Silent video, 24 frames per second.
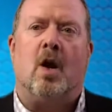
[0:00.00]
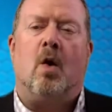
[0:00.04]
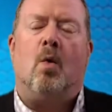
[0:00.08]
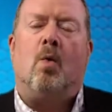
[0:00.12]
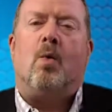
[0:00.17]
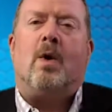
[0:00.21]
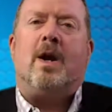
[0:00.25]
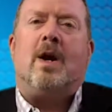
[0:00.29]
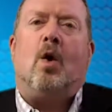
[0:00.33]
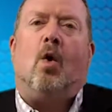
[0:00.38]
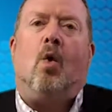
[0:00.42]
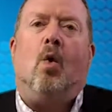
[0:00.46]

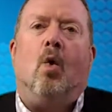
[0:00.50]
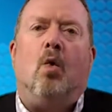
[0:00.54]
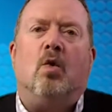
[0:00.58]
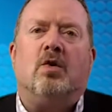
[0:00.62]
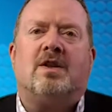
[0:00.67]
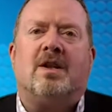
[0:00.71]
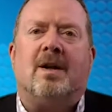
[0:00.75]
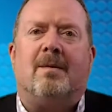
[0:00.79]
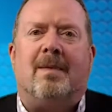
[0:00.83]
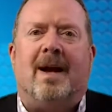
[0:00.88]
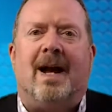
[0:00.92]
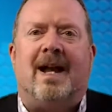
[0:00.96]
we
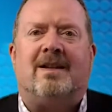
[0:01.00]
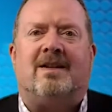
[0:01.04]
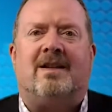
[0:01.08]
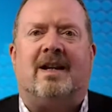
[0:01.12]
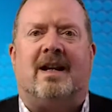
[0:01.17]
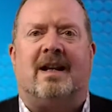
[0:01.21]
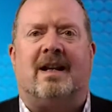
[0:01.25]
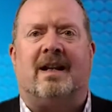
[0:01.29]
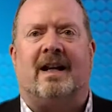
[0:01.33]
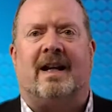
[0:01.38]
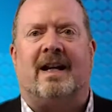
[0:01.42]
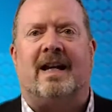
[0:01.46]

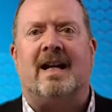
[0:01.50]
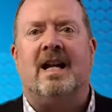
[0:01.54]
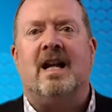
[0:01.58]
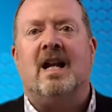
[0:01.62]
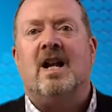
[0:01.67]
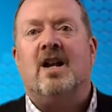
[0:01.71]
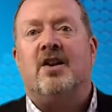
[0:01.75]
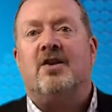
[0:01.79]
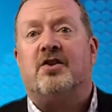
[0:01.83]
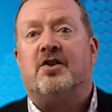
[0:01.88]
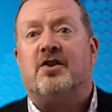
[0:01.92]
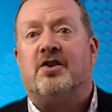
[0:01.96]
automatically
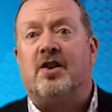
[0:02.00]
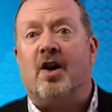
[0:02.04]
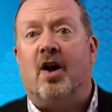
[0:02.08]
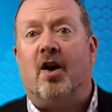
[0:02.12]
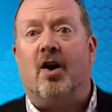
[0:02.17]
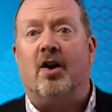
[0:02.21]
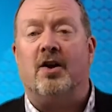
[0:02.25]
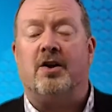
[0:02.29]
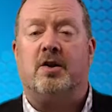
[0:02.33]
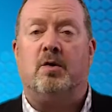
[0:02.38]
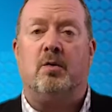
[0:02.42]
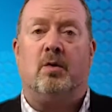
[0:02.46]

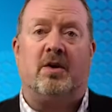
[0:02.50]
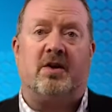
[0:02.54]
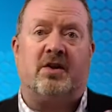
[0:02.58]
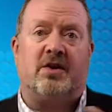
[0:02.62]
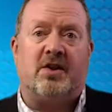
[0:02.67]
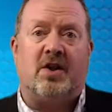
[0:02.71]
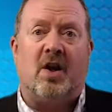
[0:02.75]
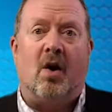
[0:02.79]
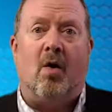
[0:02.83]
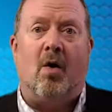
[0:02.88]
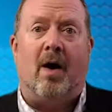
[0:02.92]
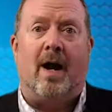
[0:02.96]
start to
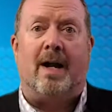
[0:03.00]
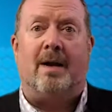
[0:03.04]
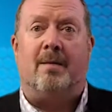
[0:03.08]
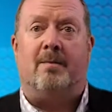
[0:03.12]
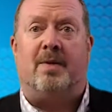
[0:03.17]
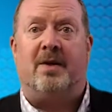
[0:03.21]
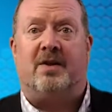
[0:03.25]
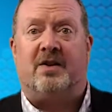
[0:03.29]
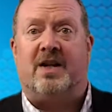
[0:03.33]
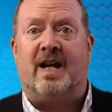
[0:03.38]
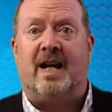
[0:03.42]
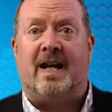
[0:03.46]
assign
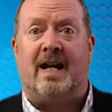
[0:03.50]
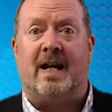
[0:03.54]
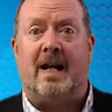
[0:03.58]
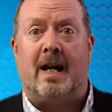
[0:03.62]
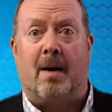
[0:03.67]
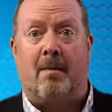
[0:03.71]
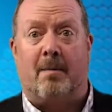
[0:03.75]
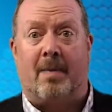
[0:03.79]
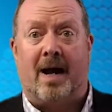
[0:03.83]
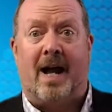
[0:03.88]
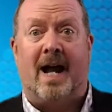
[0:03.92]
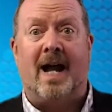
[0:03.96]

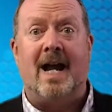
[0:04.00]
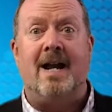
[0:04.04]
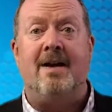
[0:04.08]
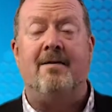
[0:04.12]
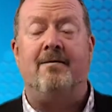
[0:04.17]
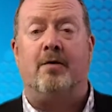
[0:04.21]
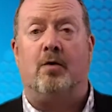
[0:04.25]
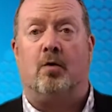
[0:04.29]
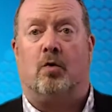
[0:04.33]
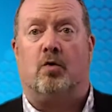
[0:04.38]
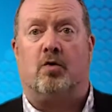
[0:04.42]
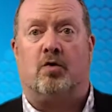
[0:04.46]
particular
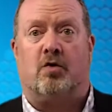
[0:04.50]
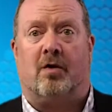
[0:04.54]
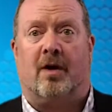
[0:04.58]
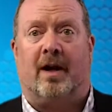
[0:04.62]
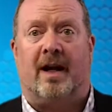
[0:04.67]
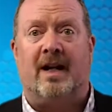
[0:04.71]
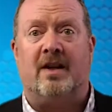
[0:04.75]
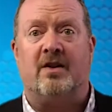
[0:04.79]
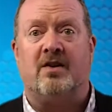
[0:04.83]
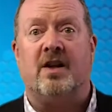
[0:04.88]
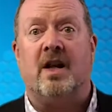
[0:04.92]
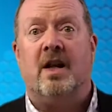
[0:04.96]
behavioural
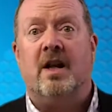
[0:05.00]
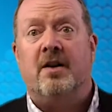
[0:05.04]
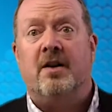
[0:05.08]
traits